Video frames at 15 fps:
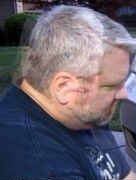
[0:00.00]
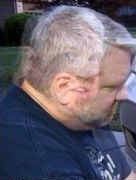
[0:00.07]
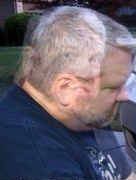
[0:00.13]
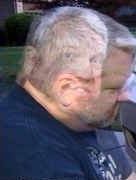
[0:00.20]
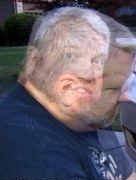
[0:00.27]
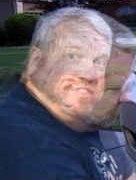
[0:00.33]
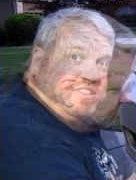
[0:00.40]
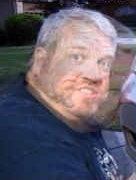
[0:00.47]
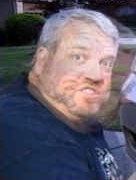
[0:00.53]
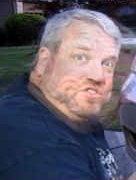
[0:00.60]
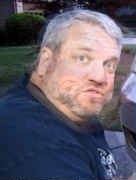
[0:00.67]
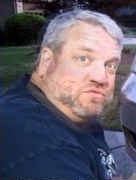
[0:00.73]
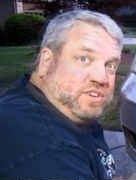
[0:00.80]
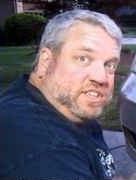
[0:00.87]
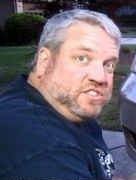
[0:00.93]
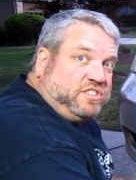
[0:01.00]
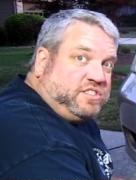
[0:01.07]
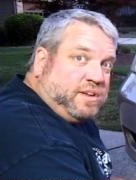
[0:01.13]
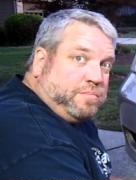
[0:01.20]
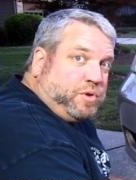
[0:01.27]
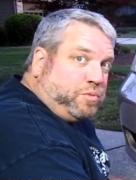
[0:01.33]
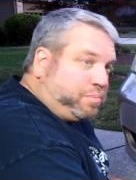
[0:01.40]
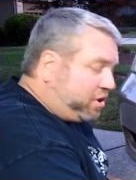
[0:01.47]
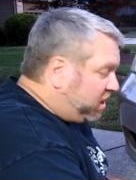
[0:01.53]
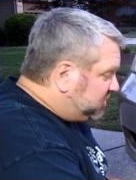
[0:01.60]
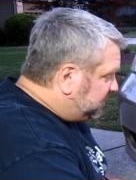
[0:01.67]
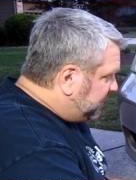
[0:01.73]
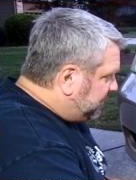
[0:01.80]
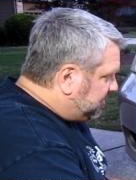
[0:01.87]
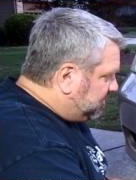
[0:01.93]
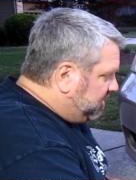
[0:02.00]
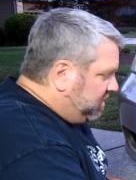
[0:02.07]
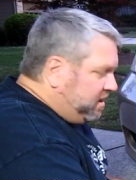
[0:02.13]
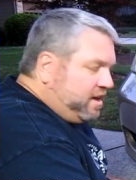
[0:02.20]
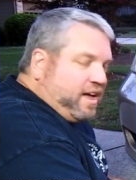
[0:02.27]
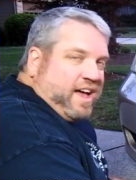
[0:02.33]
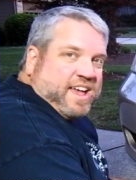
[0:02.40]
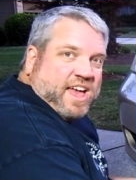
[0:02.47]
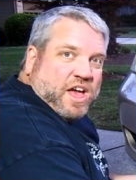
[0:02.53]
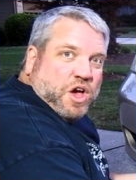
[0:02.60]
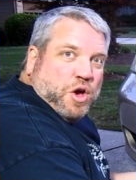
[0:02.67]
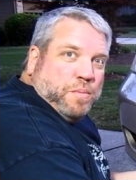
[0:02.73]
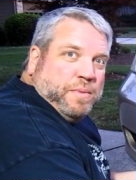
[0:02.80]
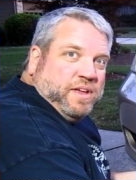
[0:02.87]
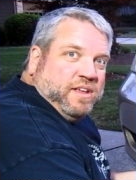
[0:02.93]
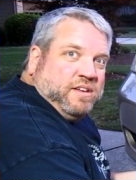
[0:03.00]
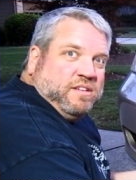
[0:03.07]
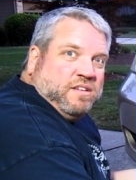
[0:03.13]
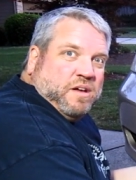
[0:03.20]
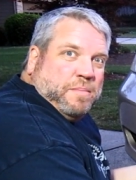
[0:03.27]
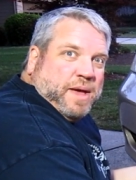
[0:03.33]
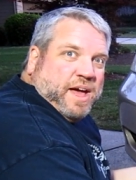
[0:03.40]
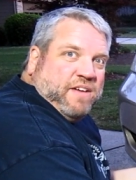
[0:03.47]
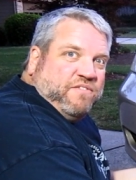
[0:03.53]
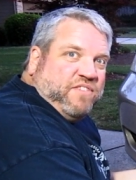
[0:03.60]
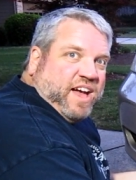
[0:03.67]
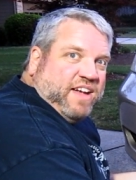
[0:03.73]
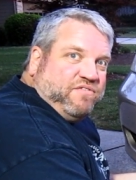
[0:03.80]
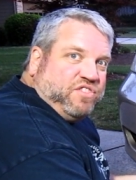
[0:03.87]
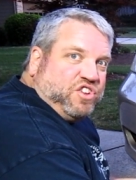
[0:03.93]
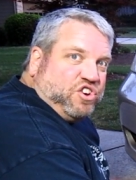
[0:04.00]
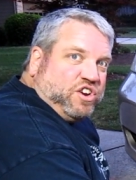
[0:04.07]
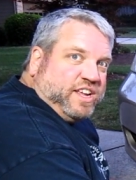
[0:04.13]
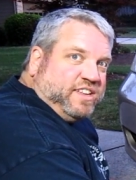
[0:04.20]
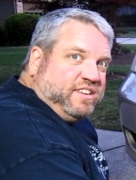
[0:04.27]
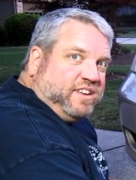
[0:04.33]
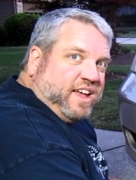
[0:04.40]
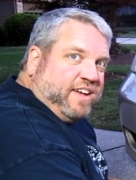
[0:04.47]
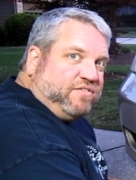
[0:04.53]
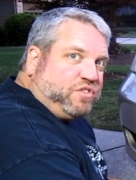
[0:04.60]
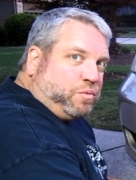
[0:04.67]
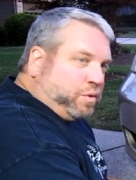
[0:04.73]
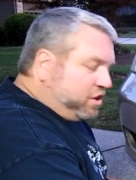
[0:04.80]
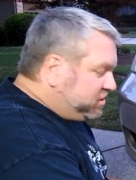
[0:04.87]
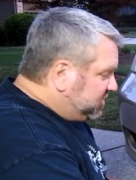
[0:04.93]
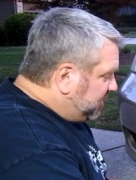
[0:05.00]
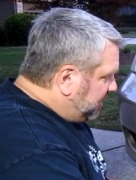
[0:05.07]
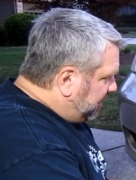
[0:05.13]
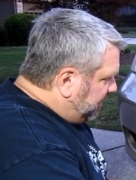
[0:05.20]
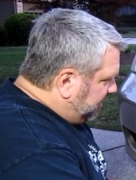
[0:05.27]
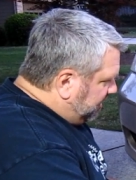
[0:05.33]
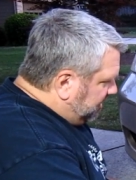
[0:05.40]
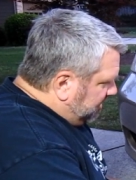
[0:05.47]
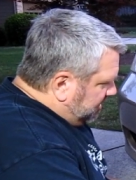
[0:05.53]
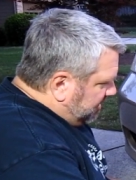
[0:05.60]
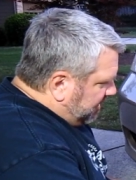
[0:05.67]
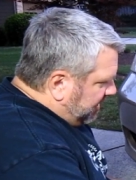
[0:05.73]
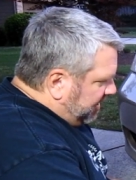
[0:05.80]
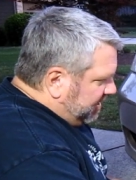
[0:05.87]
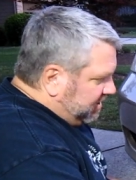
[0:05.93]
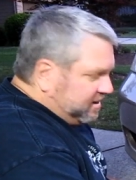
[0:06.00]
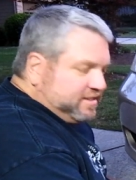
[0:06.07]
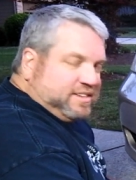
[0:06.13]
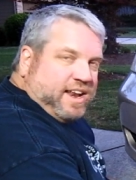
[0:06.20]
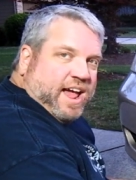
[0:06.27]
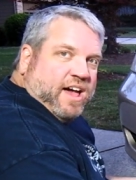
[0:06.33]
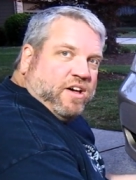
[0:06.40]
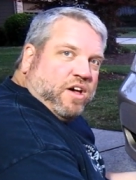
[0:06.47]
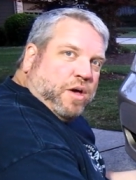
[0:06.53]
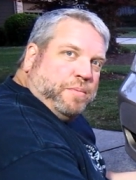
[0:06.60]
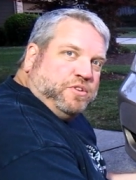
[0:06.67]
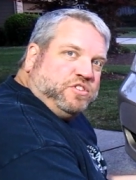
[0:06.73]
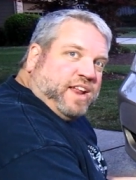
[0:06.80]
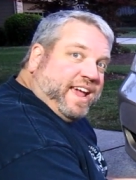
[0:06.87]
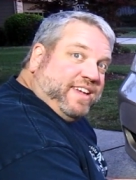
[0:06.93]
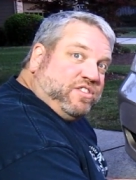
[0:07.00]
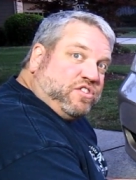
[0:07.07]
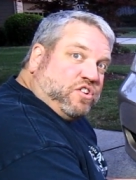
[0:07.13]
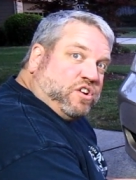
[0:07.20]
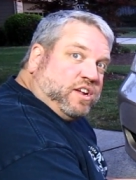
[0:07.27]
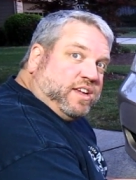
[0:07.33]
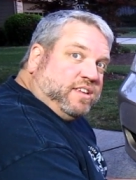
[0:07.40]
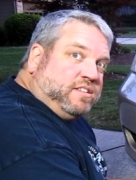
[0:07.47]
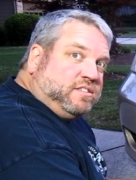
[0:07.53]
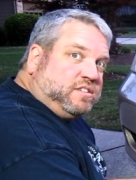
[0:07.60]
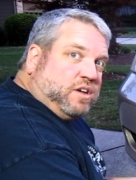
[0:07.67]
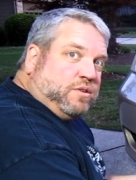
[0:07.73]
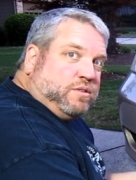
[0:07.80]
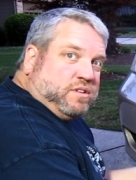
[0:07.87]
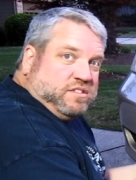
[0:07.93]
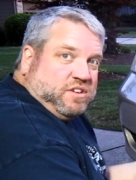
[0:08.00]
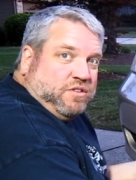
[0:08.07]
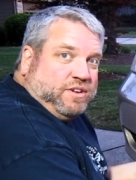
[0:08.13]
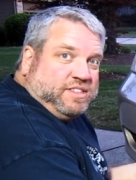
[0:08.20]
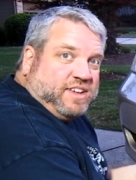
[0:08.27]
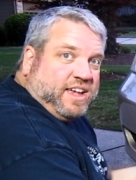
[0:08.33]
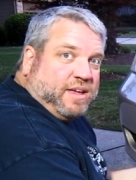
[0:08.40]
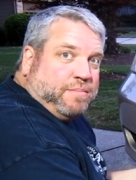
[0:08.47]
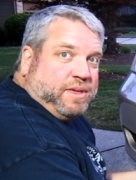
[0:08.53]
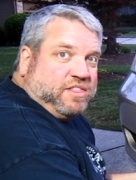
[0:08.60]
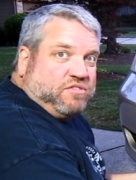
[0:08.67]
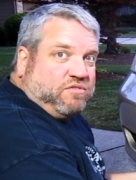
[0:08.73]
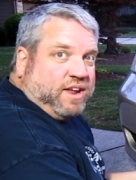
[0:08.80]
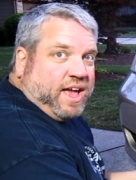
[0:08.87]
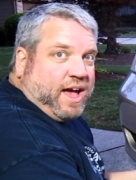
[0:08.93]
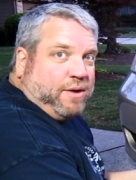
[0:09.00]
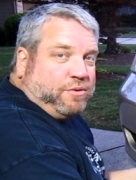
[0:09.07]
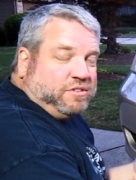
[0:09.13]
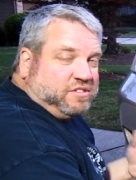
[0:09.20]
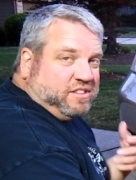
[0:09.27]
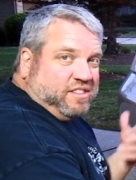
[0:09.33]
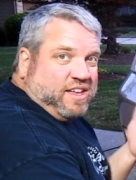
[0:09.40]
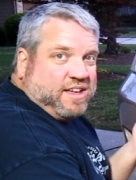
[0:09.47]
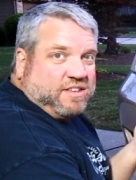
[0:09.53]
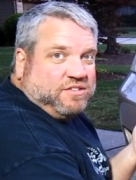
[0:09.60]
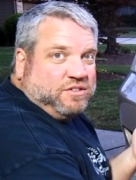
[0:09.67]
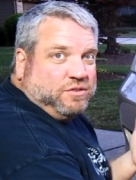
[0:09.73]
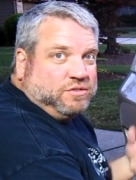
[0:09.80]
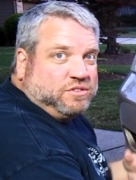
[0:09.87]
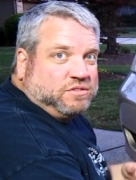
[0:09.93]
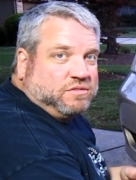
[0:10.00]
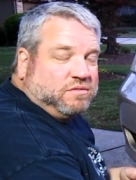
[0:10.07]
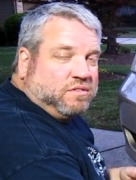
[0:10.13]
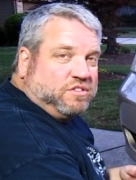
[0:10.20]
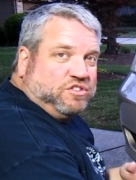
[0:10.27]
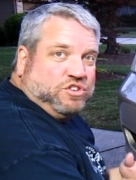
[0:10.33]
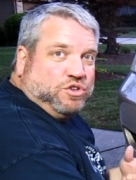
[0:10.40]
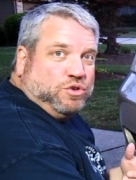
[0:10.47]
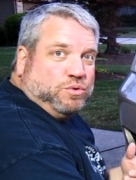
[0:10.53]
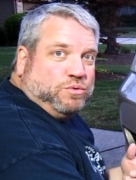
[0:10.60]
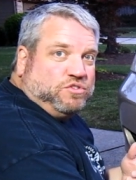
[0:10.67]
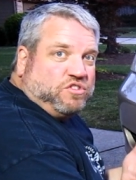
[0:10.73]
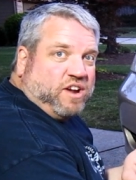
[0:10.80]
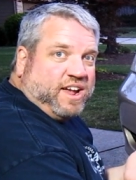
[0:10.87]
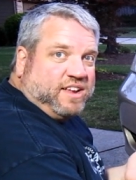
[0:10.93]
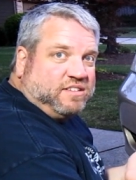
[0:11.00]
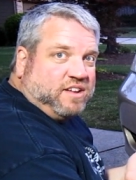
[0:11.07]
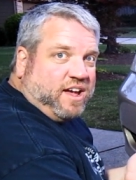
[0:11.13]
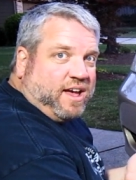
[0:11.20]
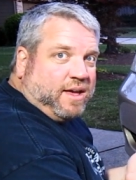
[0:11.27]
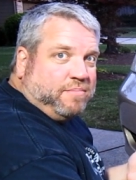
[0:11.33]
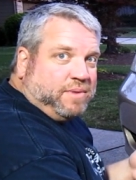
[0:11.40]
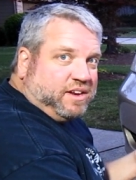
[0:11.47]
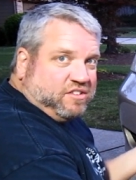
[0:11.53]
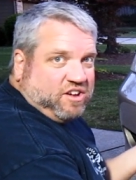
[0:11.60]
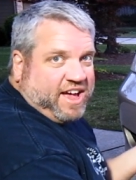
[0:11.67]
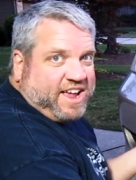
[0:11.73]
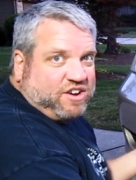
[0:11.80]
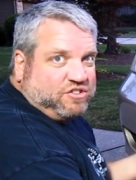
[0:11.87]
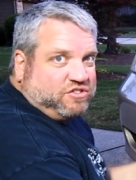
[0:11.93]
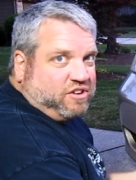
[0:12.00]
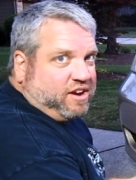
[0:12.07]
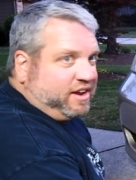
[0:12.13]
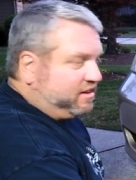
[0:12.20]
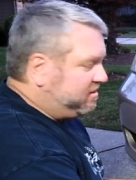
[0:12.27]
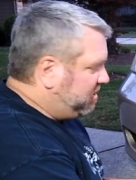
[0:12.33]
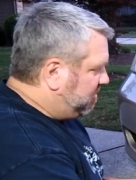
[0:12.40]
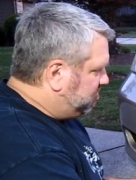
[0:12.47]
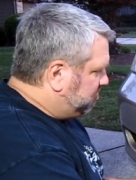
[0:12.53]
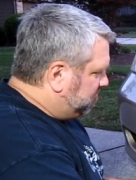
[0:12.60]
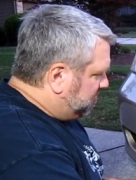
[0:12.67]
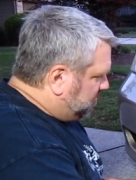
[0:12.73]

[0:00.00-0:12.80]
Also, this is a real simple project. I got home at about 5:30 after work today, and it's now almost 8:30, so it's only taken me 3 hours, and that includes glue drying time and lacquer drying time.